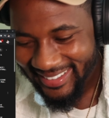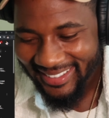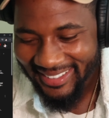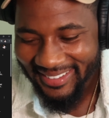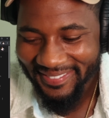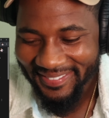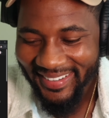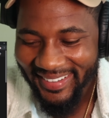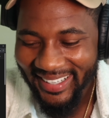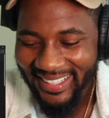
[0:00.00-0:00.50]

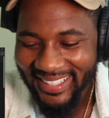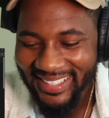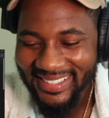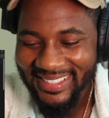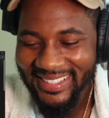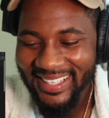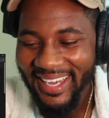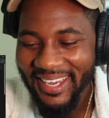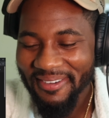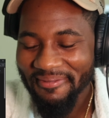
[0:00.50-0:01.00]
Bro, this
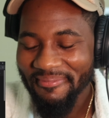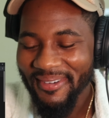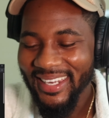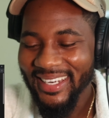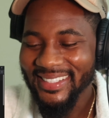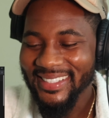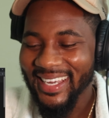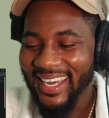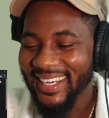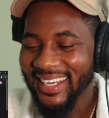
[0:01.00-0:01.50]
damn beat
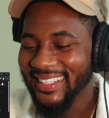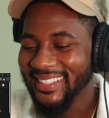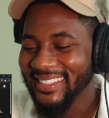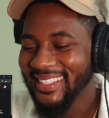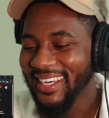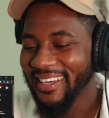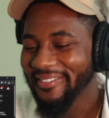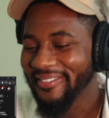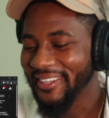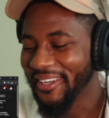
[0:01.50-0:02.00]
is kind of
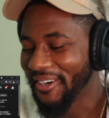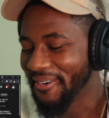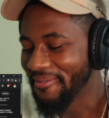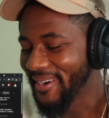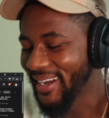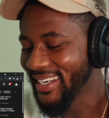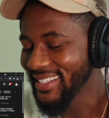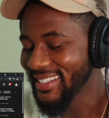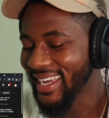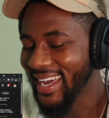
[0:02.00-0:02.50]
tough though,
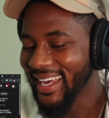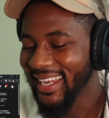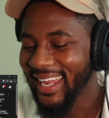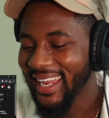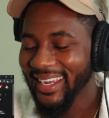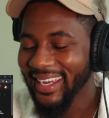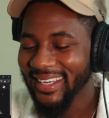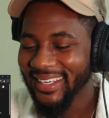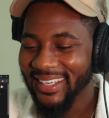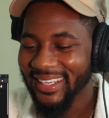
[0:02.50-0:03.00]
bro. It's got
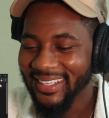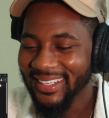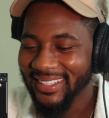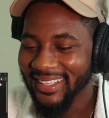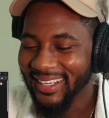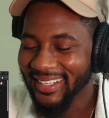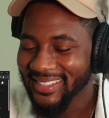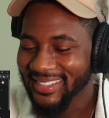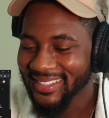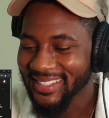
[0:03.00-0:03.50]
like
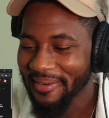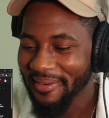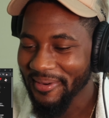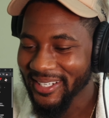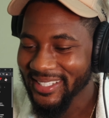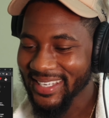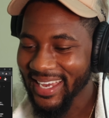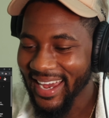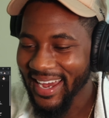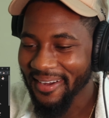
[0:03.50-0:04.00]
a
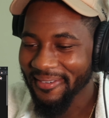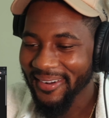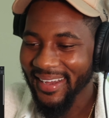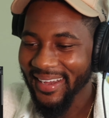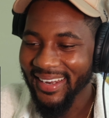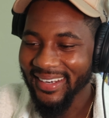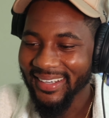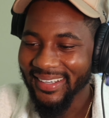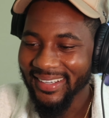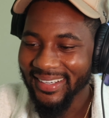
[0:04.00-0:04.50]
summertime
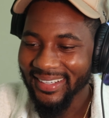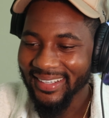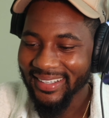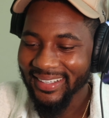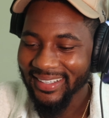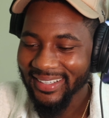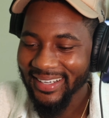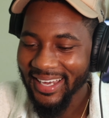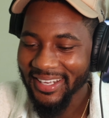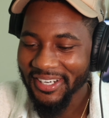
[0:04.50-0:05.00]
kind
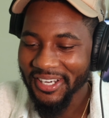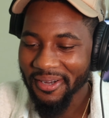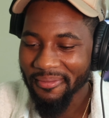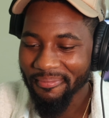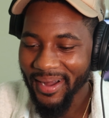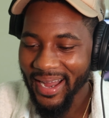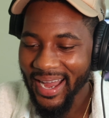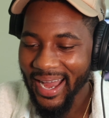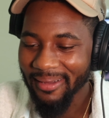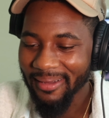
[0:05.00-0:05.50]
of
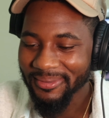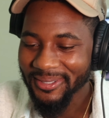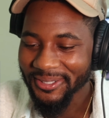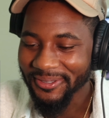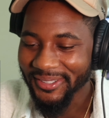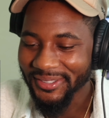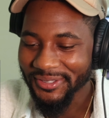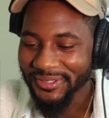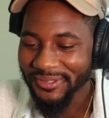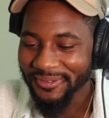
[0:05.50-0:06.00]
bop to
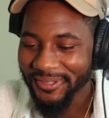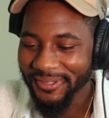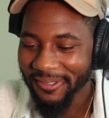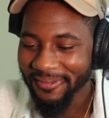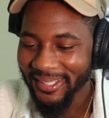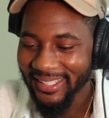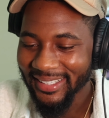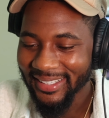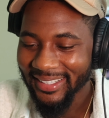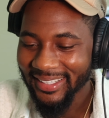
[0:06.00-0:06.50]
it. You feel
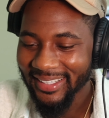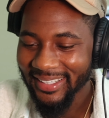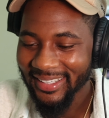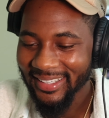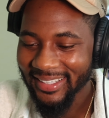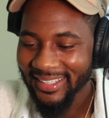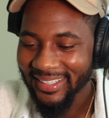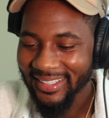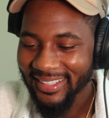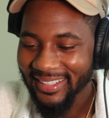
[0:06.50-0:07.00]
me?
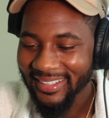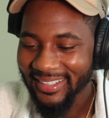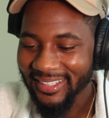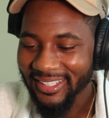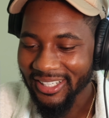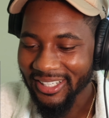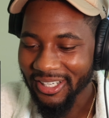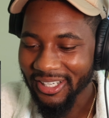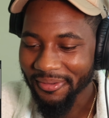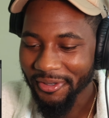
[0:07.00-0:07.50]

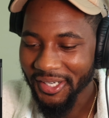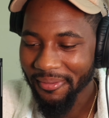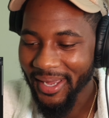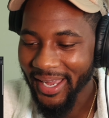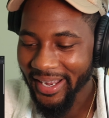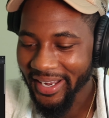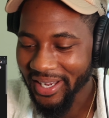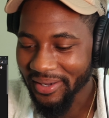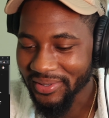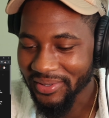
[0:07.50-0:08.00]
Let me run it back
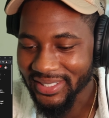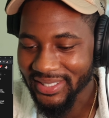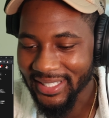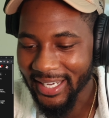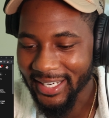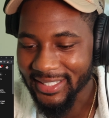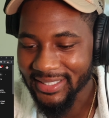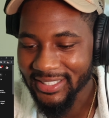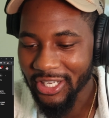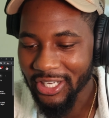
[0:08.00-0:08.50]
a couple of
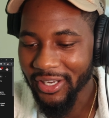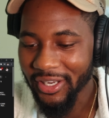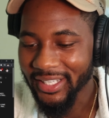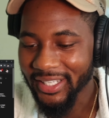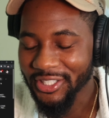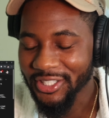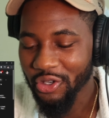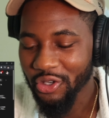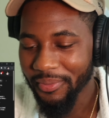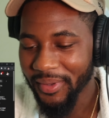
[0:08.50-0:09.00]
seconds. It's only a
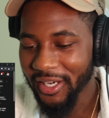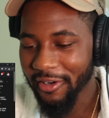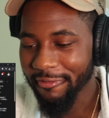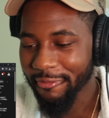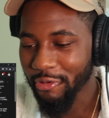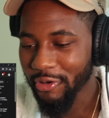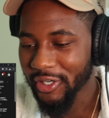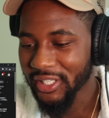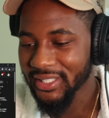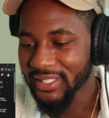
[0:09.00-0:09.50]
2-minute
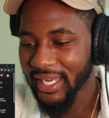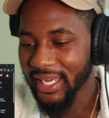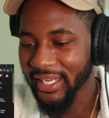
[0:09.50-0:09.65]
40-second